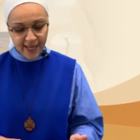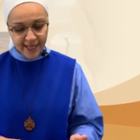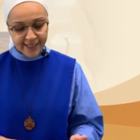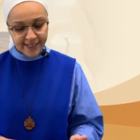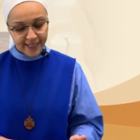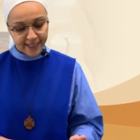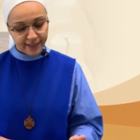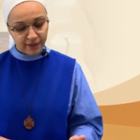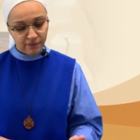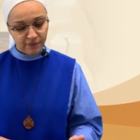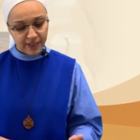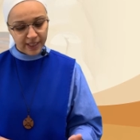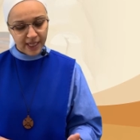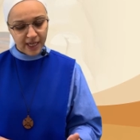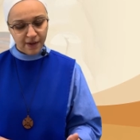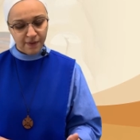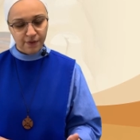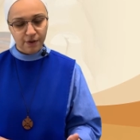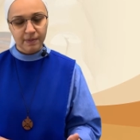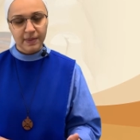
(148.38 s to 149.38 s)
Second
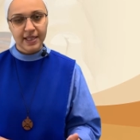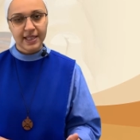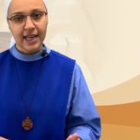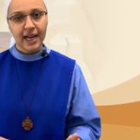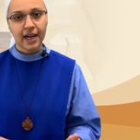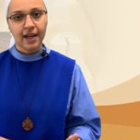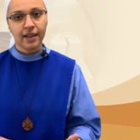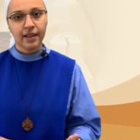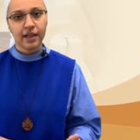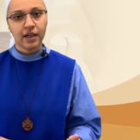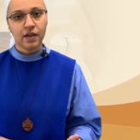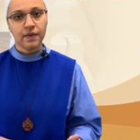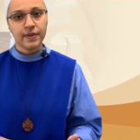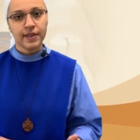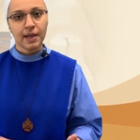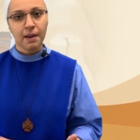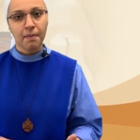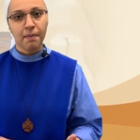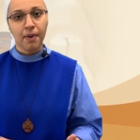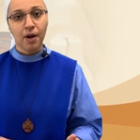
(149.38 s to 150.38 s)
reading from the second letter of
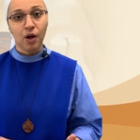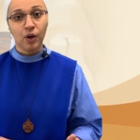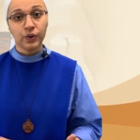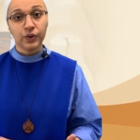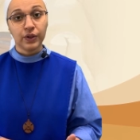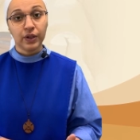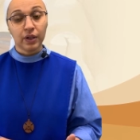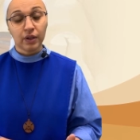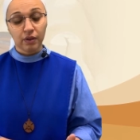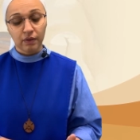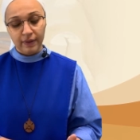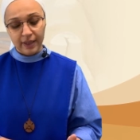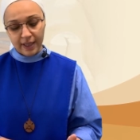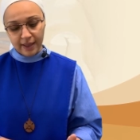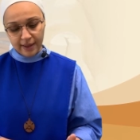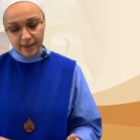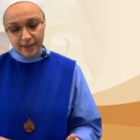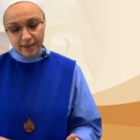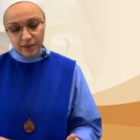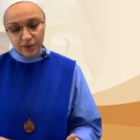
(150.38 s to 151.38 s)
St. Paul to the
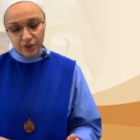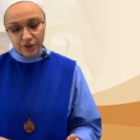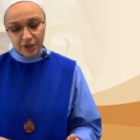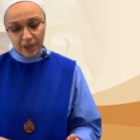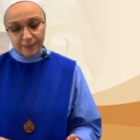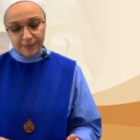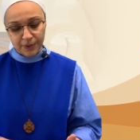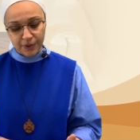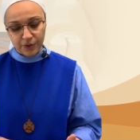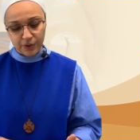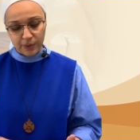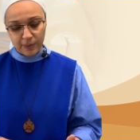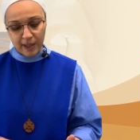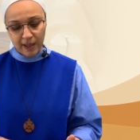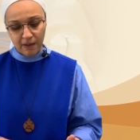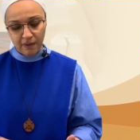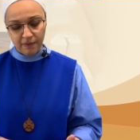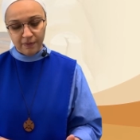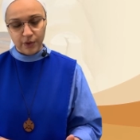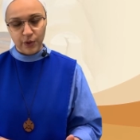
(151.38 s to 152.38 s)
Corinthians, chapter
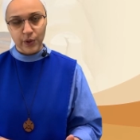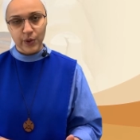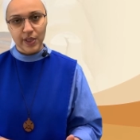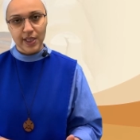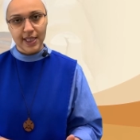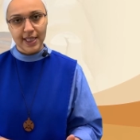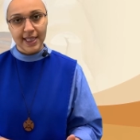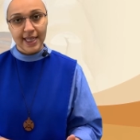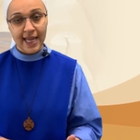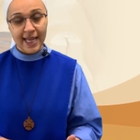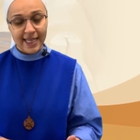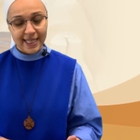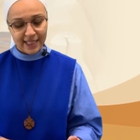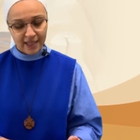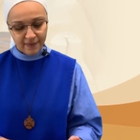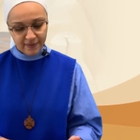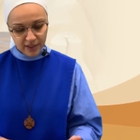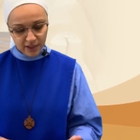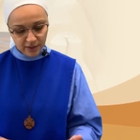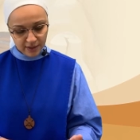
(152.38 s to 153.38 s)
12, verses
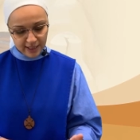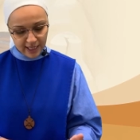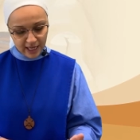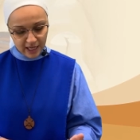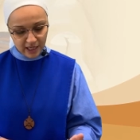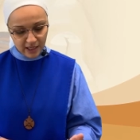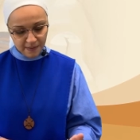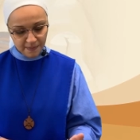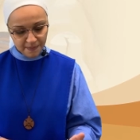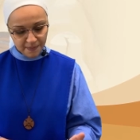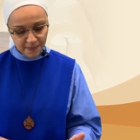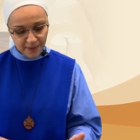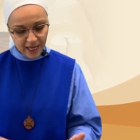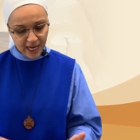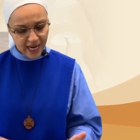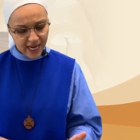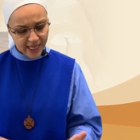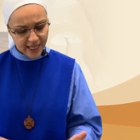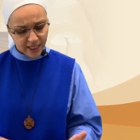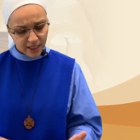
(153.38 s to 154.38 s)
7 to 10,
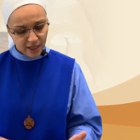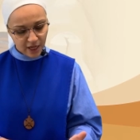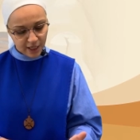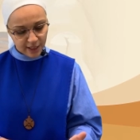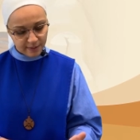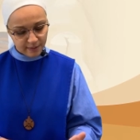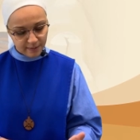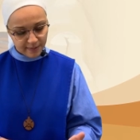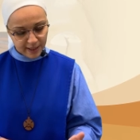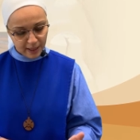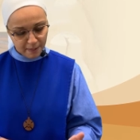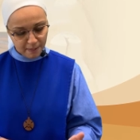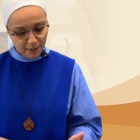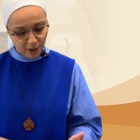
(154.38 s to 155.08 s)
and the Gospel of St.